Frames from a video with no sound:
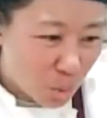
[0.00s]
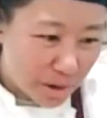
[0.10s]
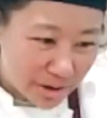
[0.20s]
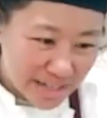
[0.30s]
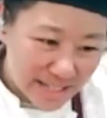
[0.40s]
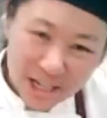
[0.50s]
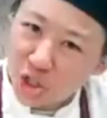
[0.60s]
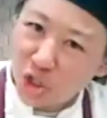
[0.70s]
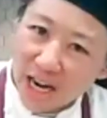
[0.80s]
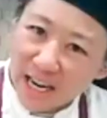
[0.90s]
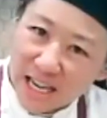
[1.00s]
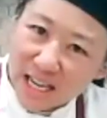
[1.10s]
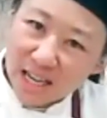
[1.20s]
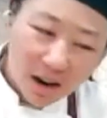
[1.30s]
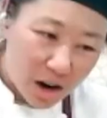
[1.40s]
where it's like
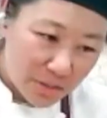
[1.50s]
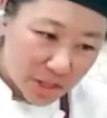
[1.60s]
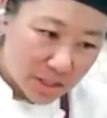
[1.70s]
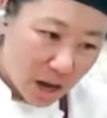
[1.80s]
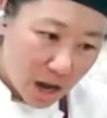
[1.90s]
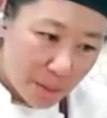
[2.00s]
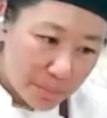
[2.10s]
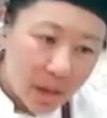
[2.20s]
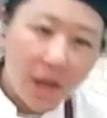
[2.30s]
shiny on the top,